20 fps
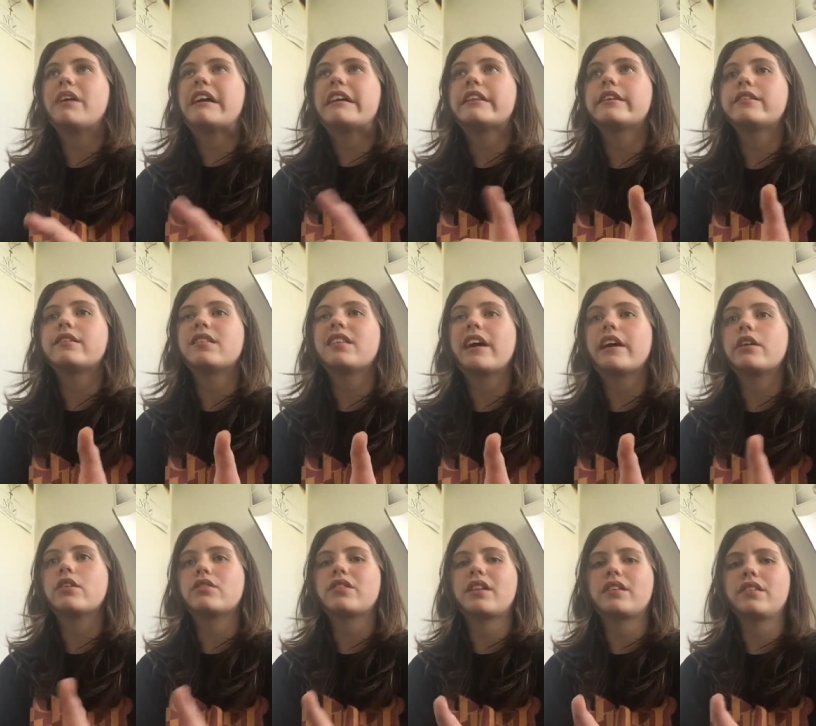this
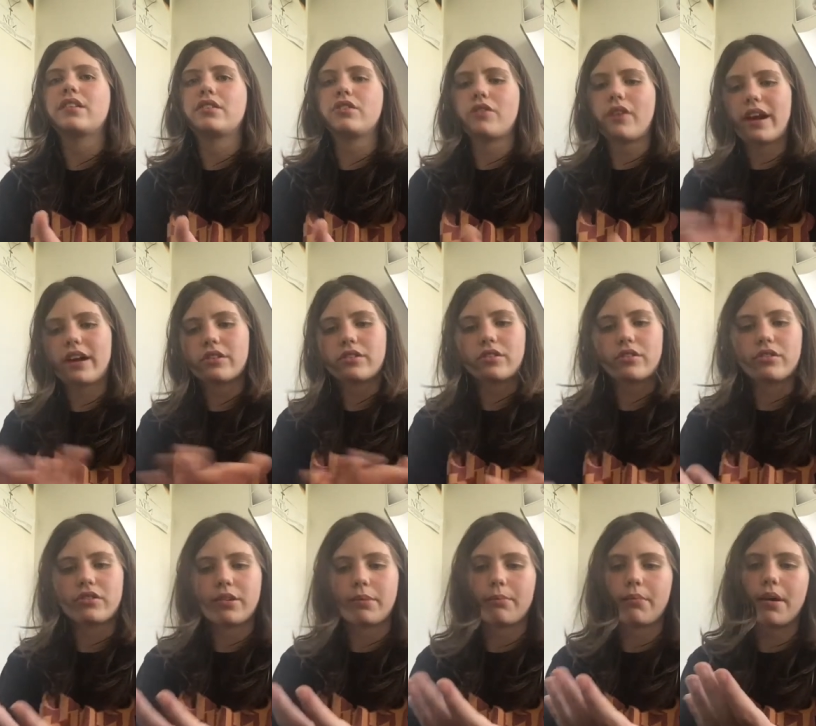lighter that's in your
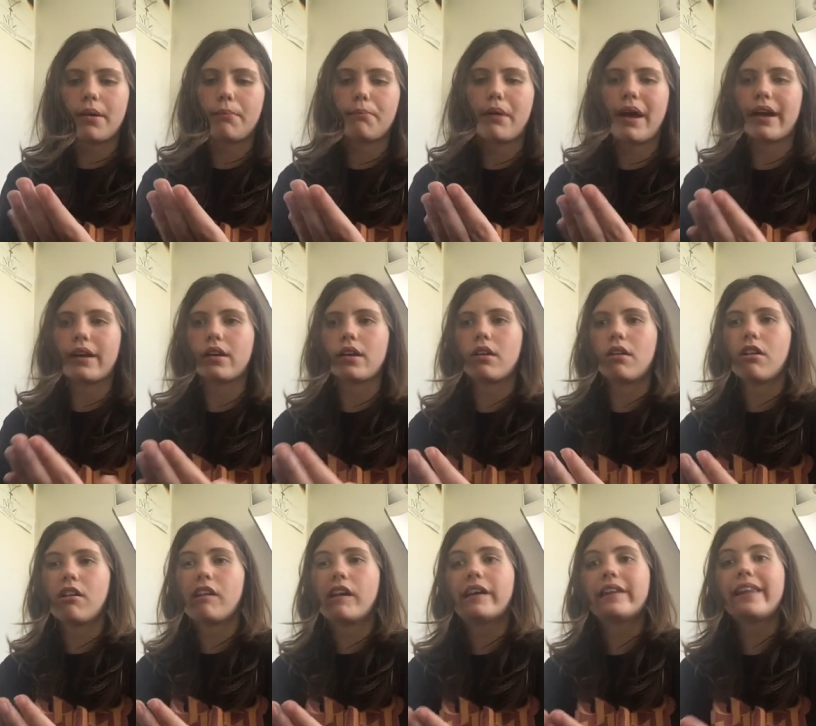exorcism packet.
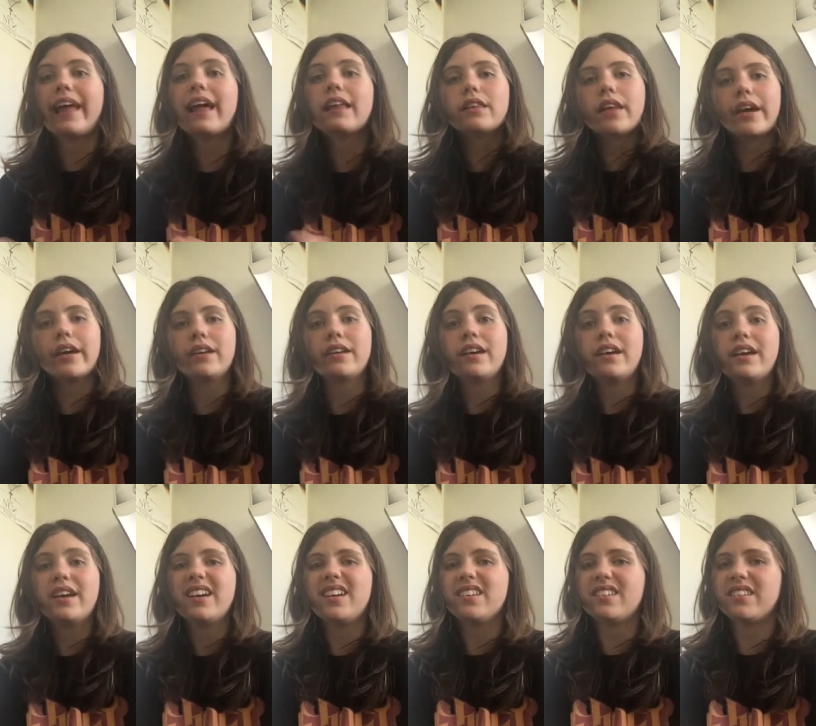And that light
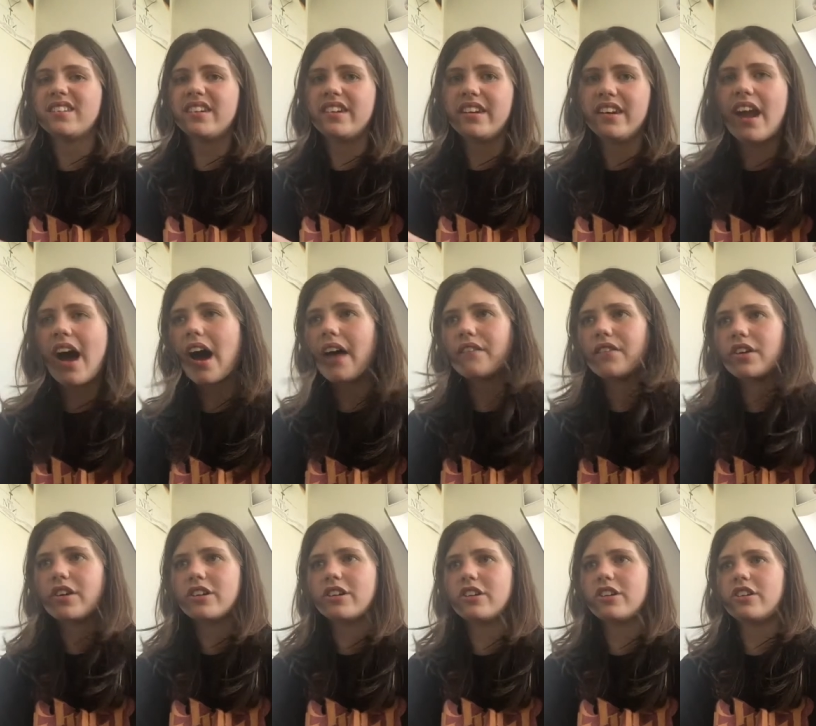is not
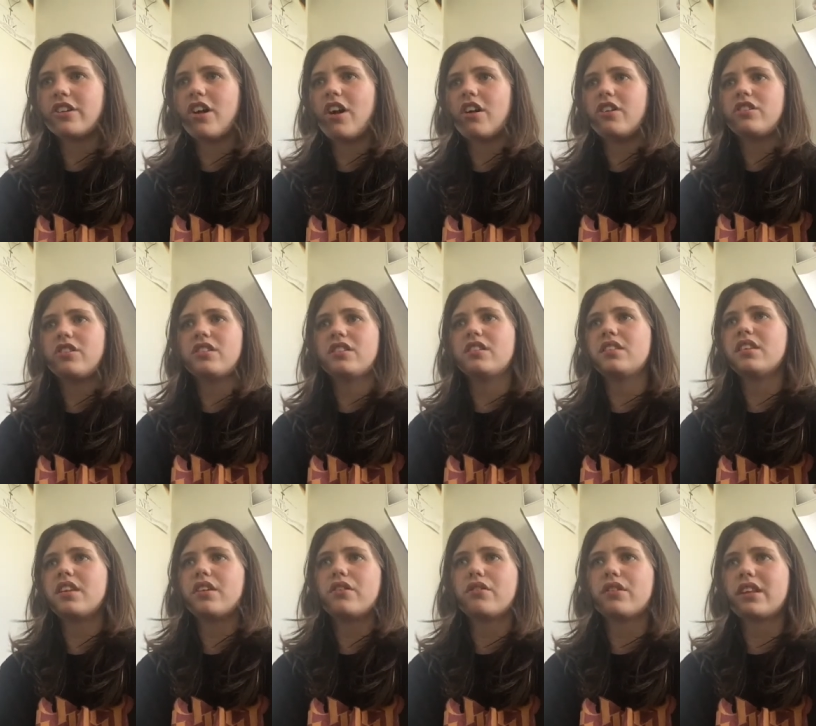very good at all. You can
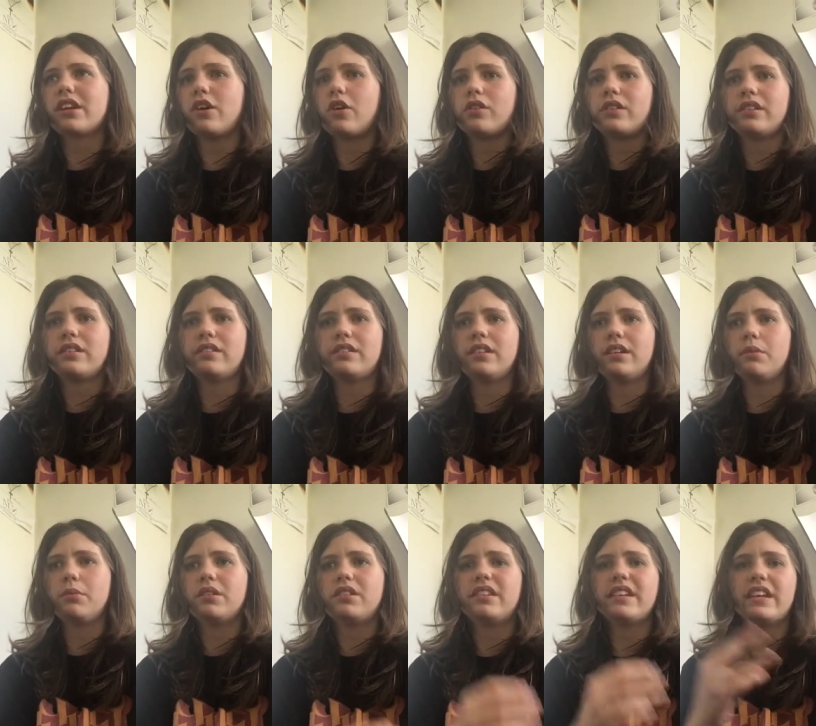literally only see
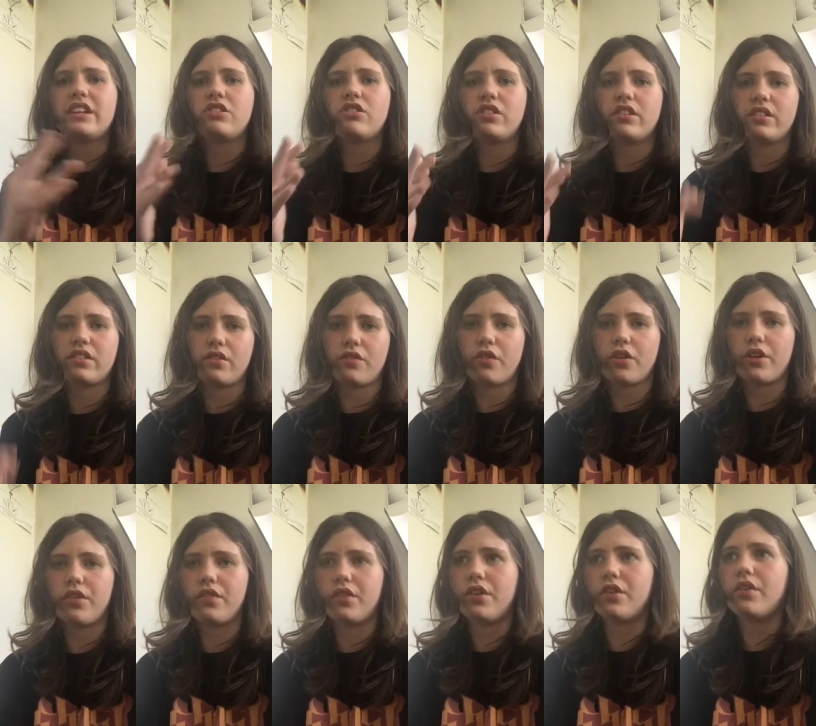what's inches in front of
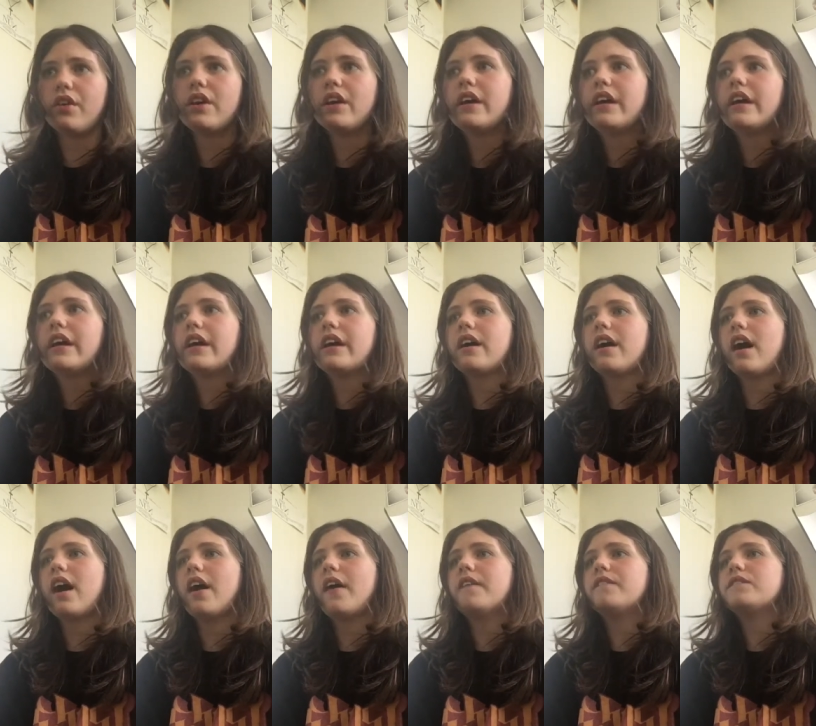you.
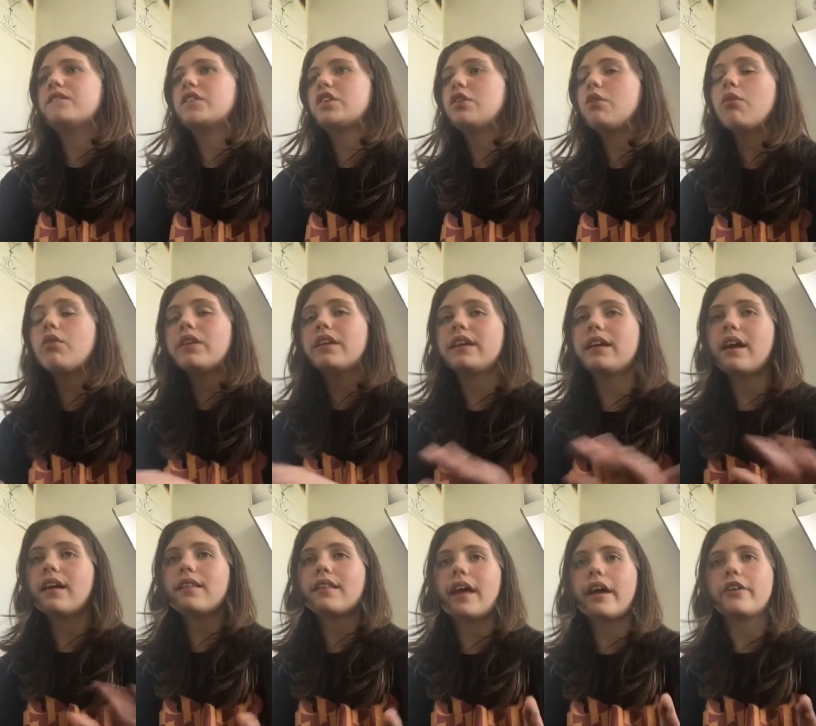You only
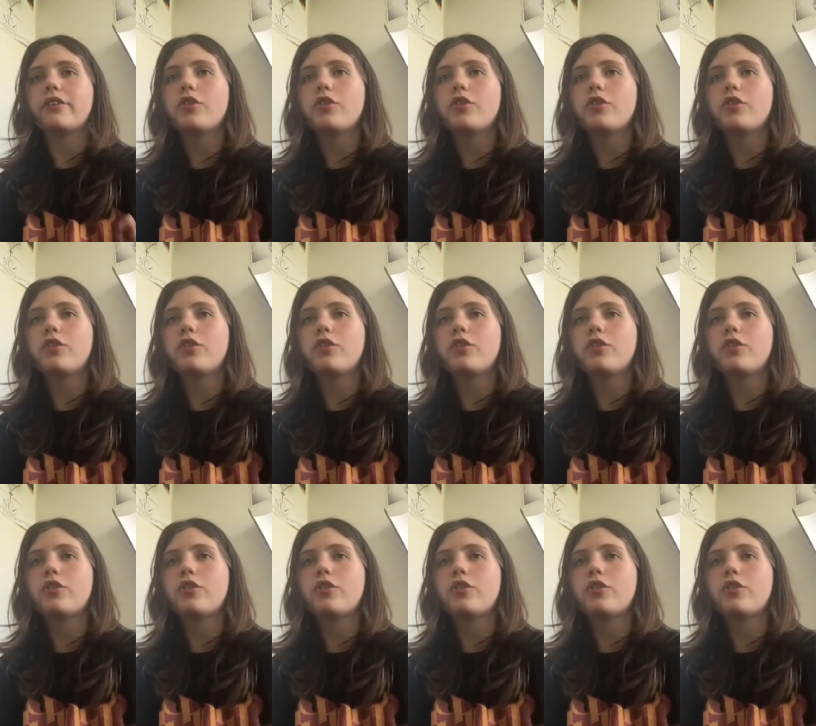get that